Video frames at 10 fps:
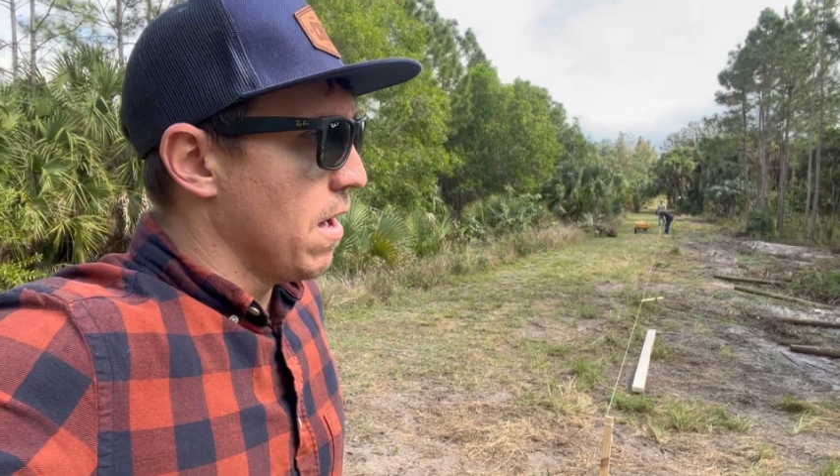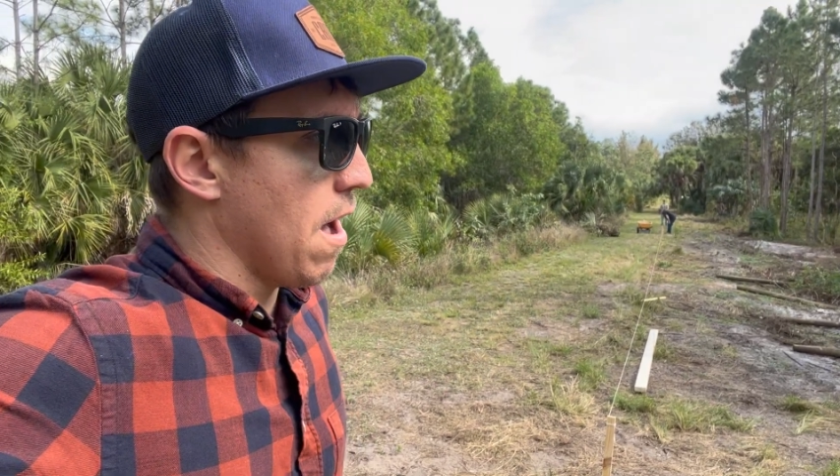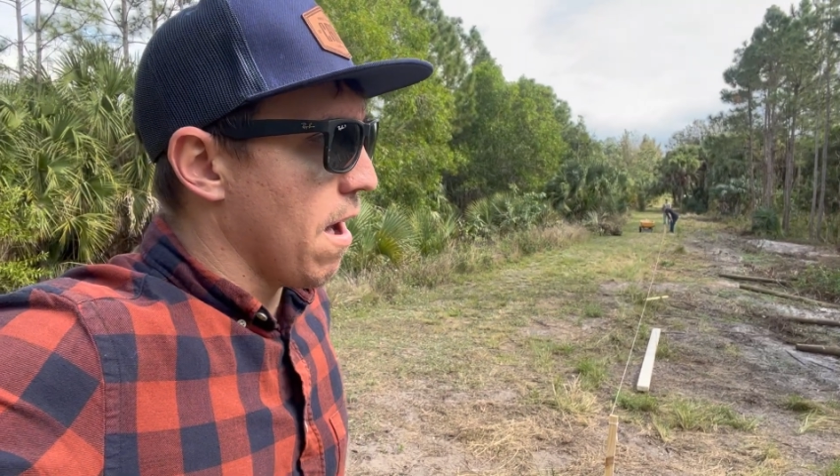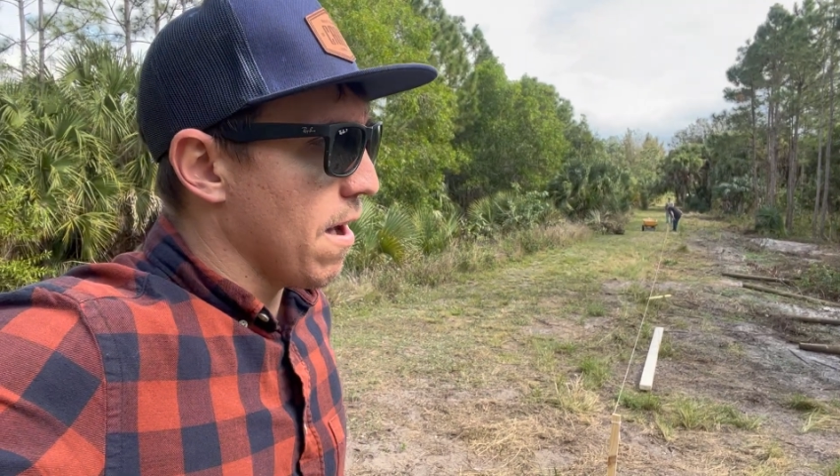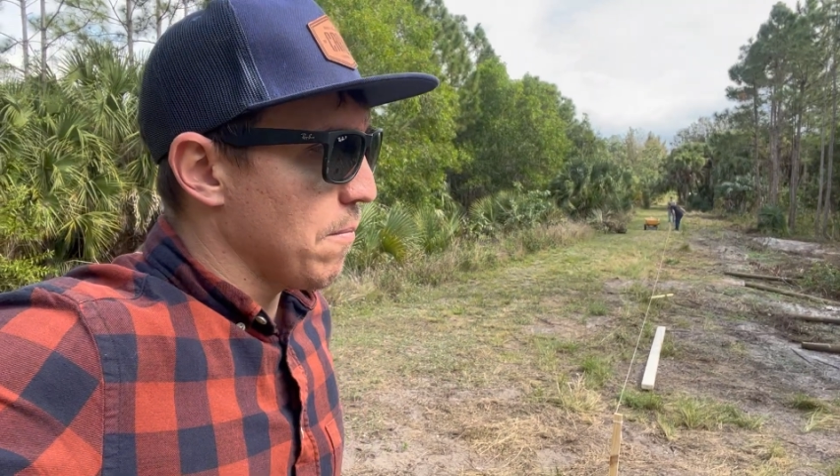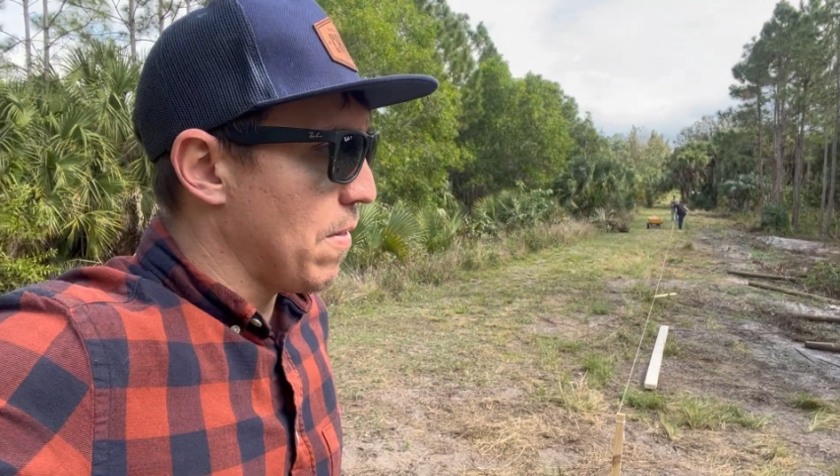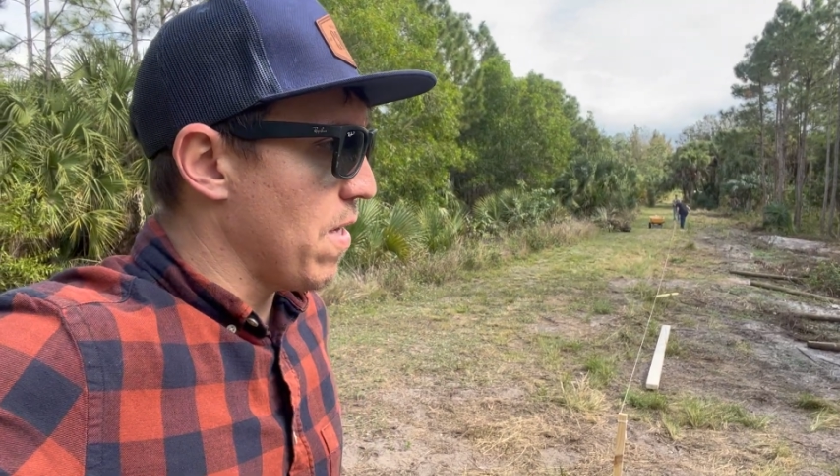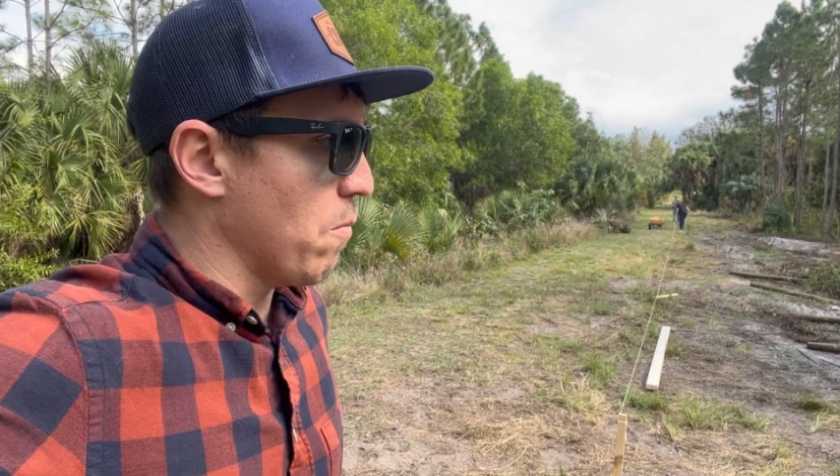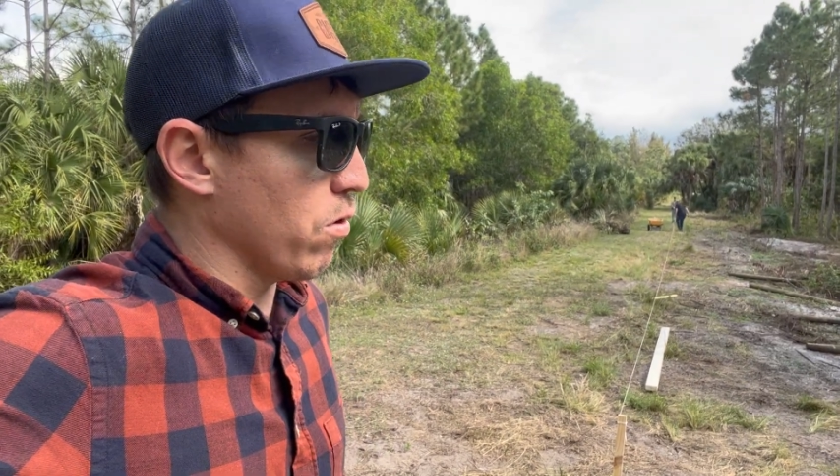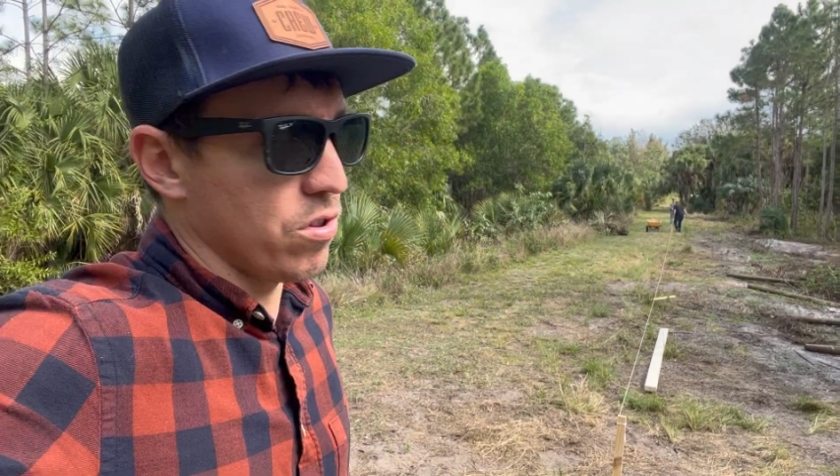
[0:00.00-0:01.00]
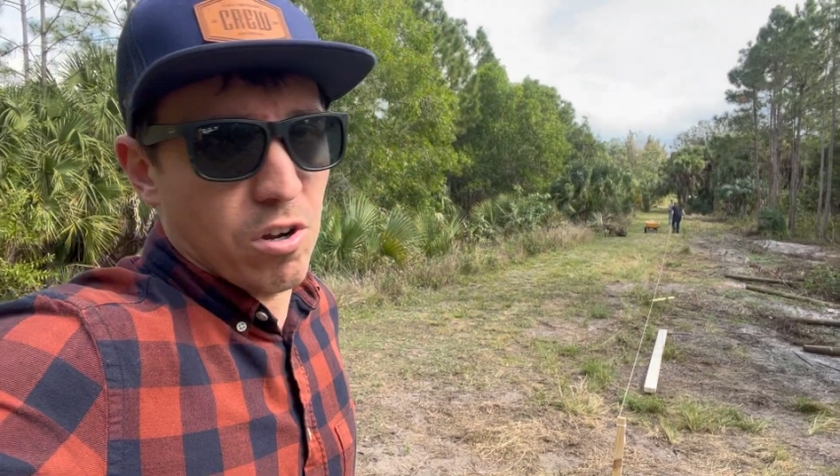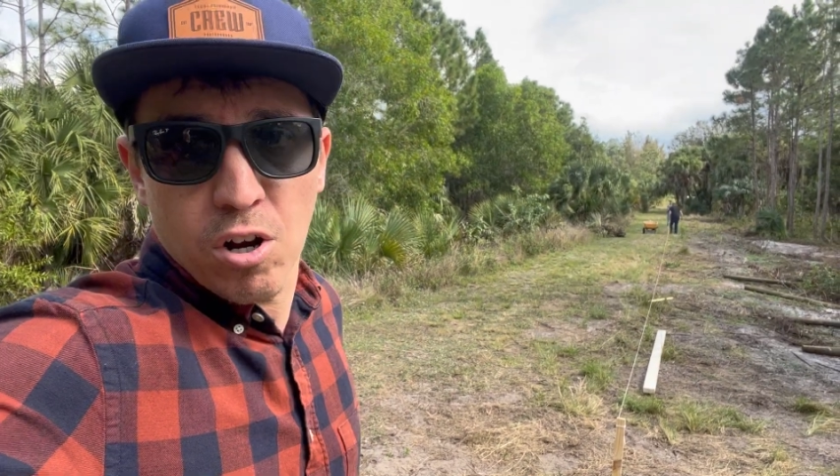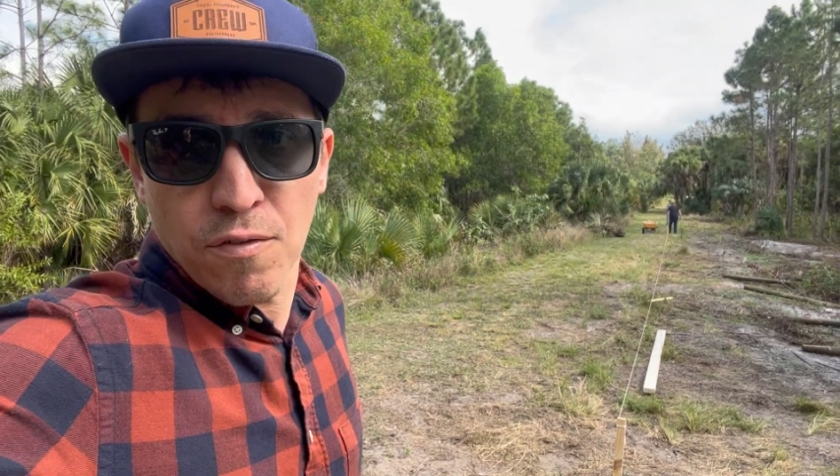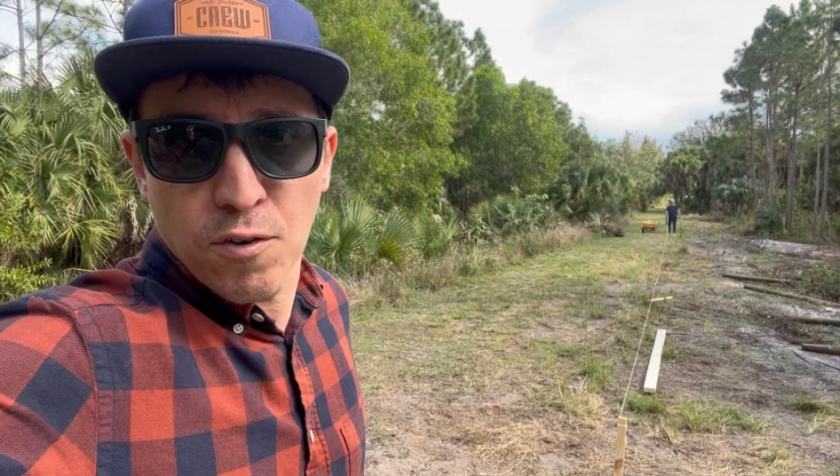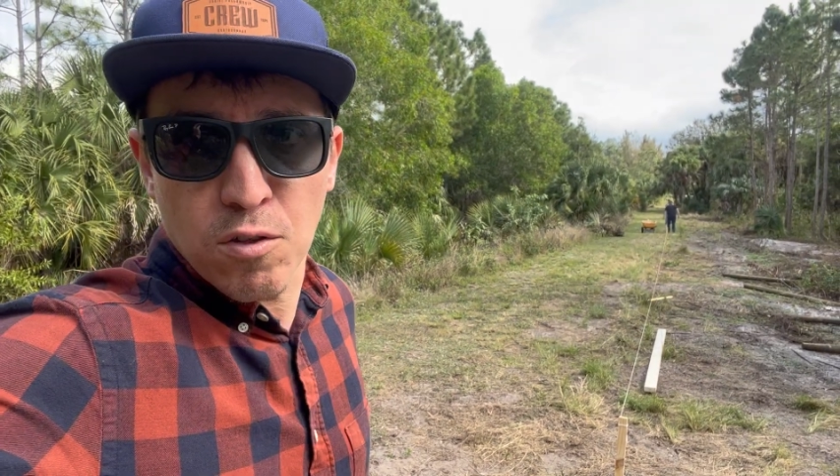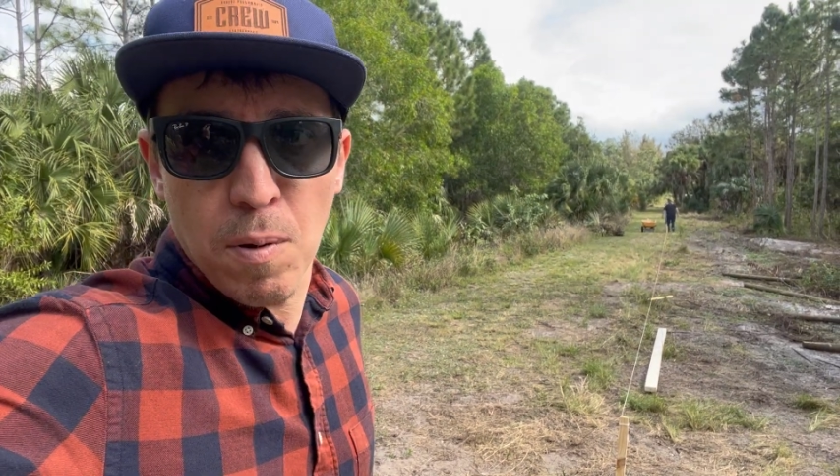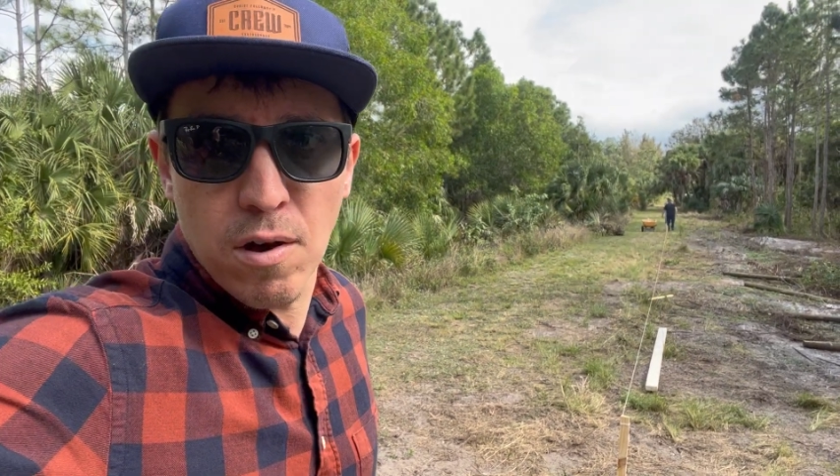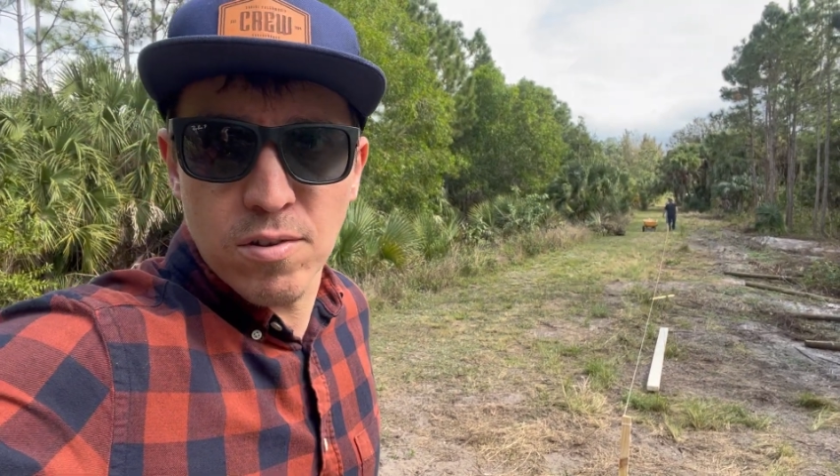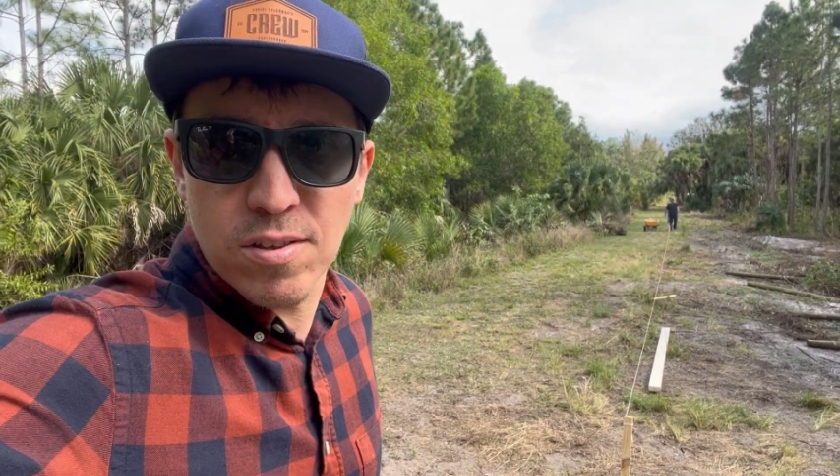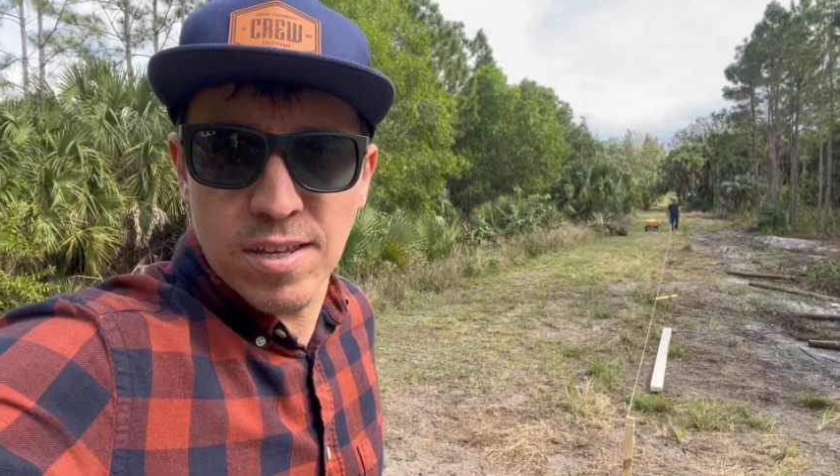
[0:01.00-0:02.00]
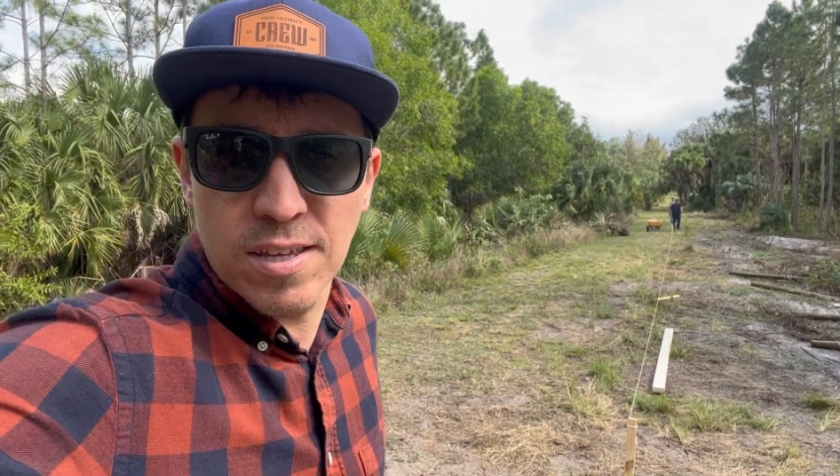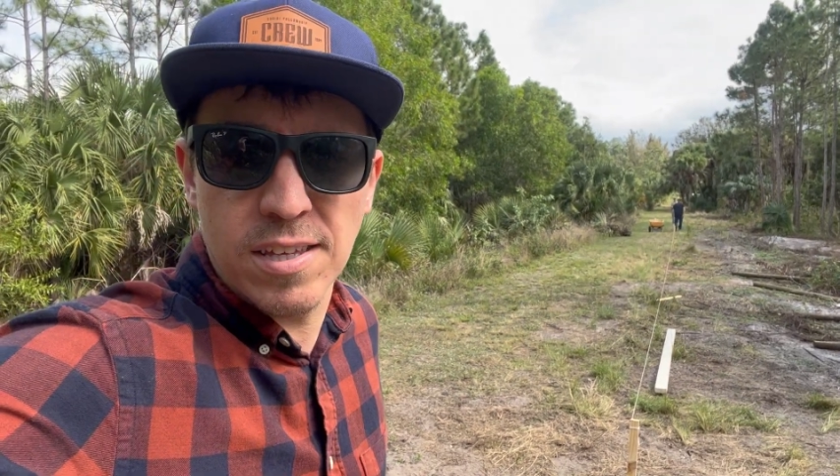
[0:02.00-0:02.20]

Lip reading: And then we'll start our first post.